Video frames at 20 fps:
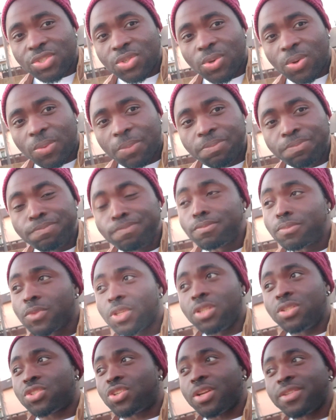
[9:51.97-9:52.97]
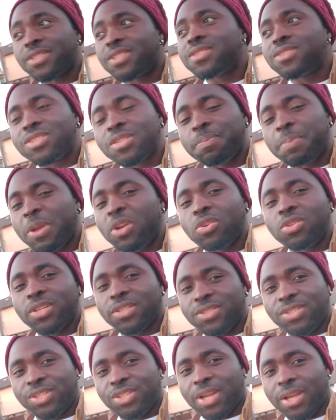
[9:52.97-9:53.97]
So It just depends on the
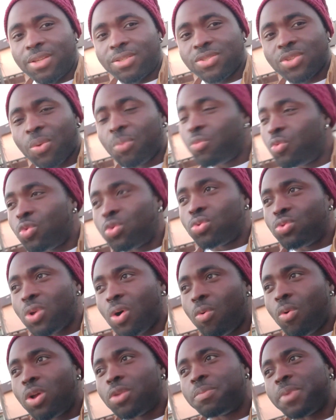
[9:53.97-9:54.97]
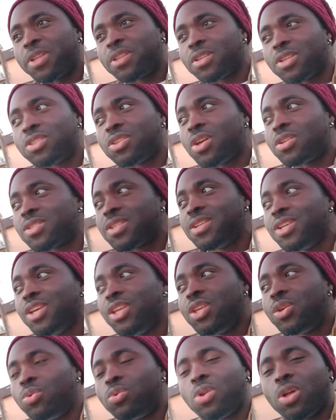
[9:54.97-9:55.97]
teacher. Some will not want, but it doesn't.
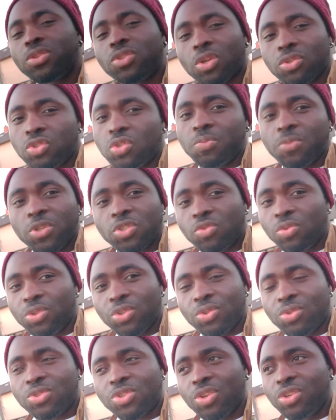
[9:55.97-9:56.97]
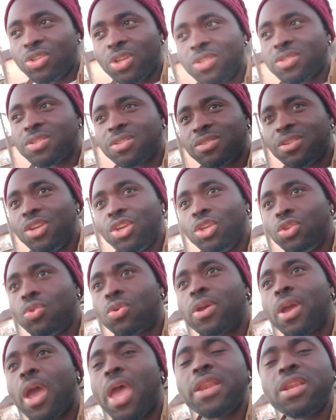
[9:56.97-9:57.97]
He will not talk too much with you, so it doesn't.
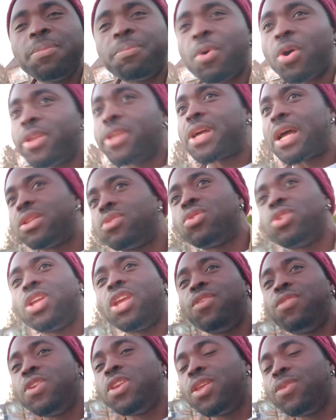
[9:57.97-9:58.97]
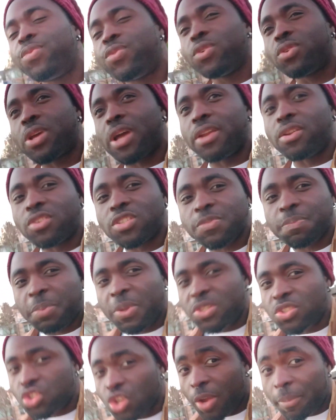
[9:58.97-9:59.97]
Anybody can do it, even if you cannot
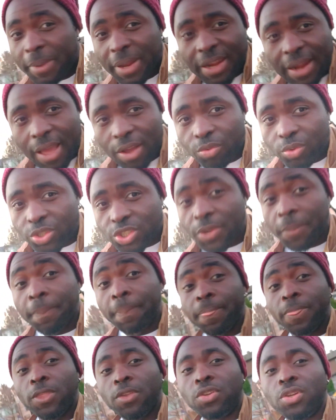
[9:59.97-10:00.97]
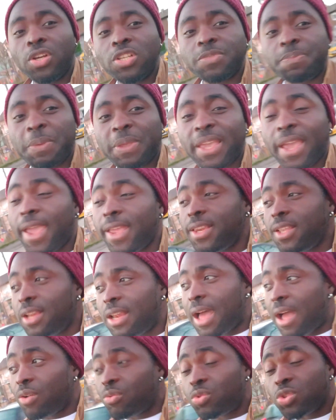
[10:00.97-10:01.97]
speak German language. You don't speak any
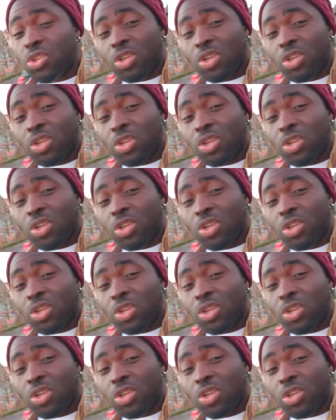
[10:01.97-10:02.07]
language.